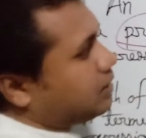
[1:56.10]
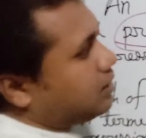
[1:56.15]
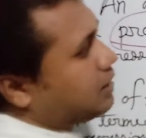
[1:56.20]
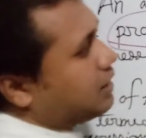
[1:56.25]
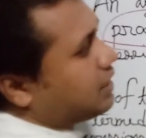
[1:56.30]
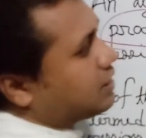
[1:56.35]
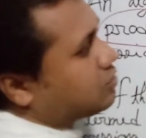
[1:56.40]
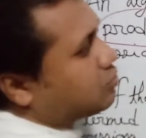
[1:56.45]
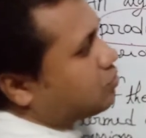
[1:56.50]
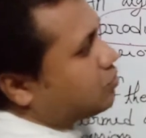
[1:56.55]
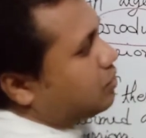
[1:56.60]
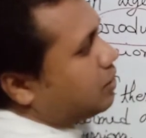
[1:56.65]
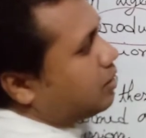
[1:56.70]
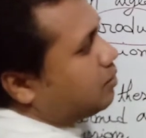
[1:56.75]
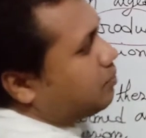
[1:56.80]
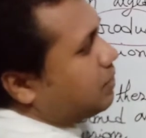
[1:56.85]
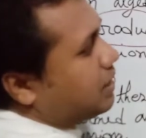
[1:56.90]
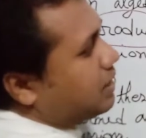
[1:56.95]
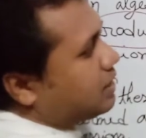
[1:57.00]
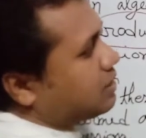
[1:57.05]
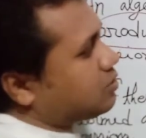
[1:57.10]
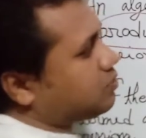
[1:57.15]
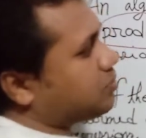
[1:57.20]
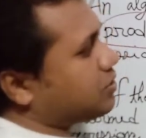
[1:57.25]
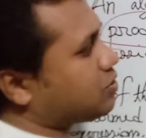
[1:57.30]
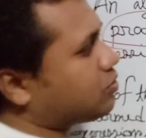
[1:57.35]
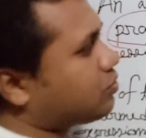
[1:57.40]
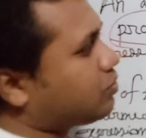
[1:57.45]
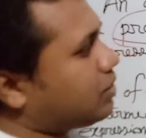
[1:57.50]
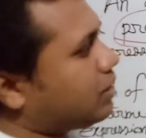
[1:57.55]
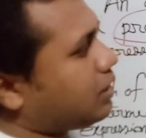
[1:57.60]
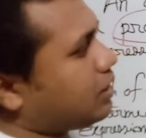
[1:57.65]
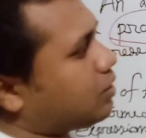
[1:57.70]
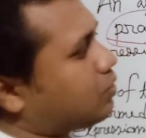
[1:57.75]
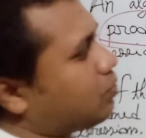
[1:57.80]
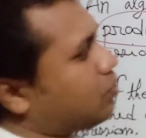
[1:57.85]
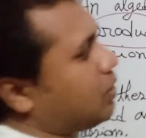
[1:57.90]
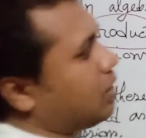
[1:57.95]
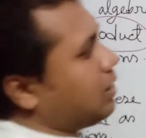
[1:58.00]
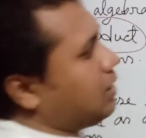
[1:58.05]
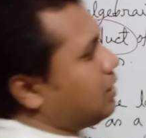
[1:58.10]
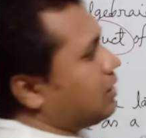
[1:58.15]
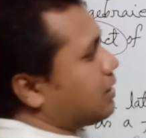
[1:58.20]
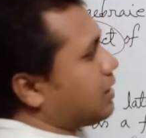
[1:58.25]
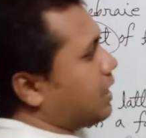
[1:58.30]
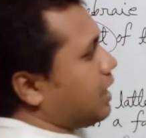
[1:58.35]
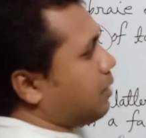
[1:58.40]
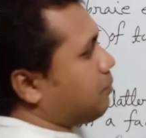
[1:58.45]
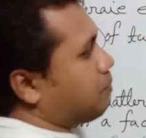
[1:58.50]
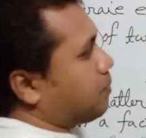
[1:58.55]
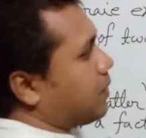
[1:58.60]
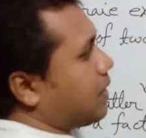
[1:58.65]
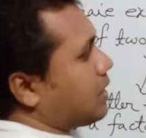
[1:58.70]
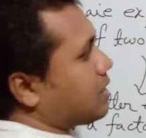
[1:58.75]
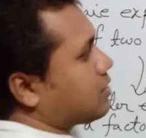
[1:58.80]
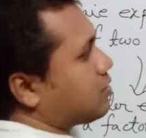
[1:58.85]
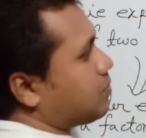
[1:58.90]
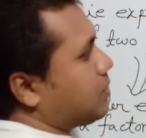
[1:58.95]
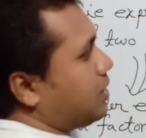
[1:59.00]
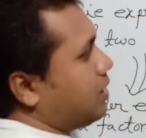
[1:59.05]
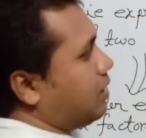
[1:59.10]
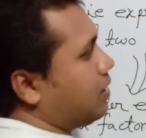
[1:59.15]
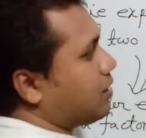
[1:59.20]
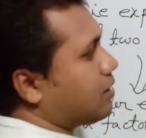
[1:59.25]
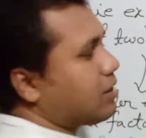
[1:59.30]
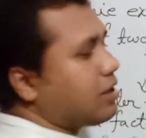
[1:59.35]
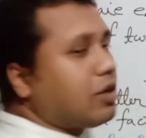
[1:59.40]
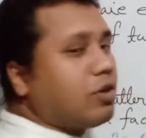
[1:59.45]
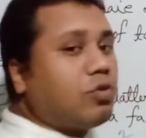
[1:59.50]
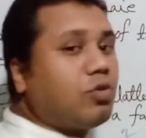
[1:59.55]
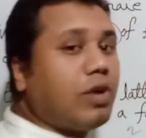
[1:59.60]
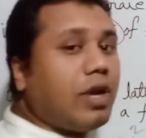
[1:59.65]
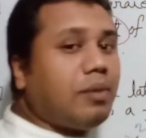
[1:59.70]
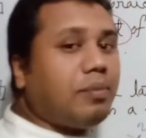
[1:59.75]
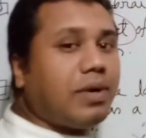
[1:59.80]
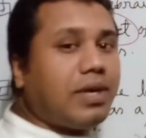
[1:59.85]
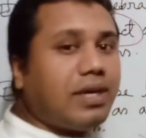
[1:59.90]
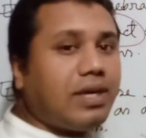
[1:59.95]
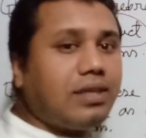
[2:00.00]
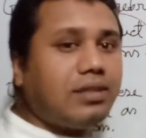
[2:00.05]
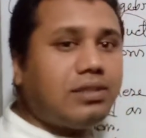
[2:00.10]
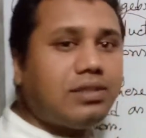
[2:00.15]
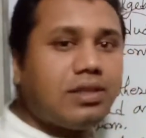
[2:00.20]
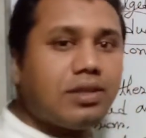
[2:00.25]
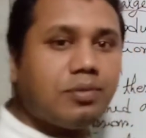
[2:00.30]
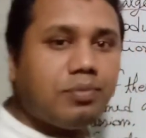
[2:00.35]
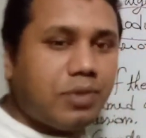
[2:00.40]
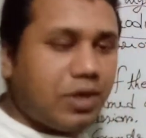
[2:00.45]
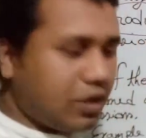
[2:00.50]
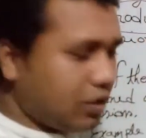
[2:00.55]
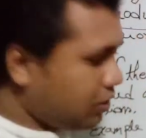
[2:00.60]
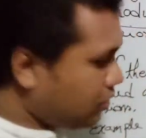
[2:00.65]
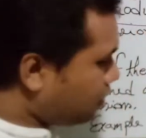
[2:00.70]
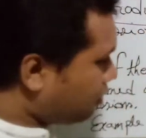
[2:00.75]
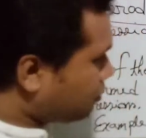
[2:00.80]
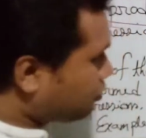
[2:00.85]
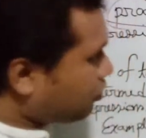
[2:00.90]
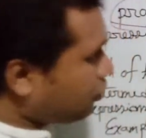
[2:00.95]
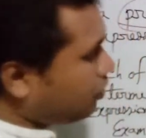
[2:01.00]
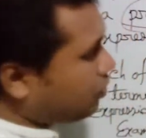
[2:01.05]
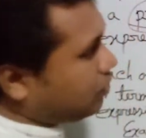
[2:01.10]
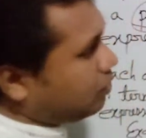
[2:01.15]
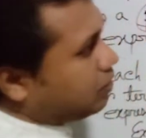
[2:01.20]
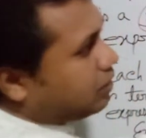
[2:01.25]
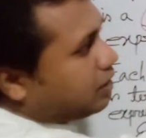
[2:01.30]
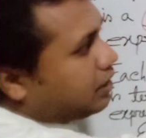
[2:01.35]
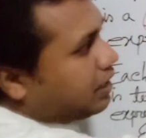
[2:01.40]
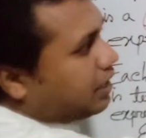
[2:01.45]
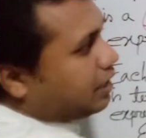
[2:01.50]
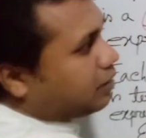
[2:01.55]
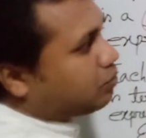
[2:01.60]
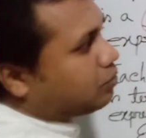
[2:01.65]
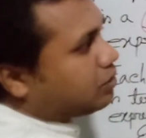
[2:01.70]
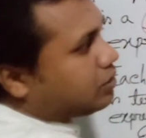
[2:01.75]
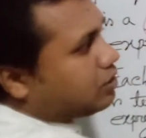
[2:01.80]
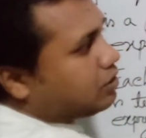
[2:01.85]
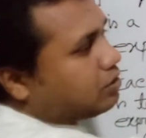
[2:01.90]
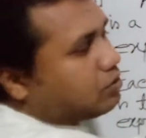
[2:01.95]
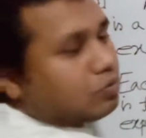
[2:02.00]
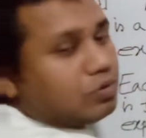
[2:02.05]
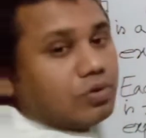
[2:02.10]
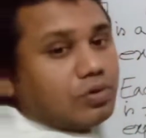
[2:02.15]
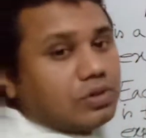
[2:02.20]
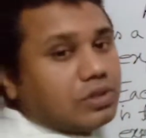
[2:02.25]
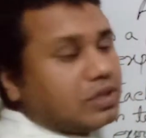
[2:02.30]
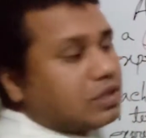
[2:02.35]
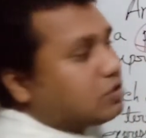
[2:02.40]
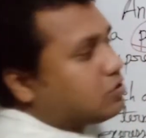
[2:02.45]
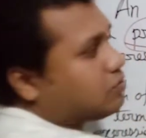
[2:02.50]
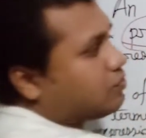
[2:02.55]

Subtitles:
A square minus b square equal a plus b into a minus b. So according to this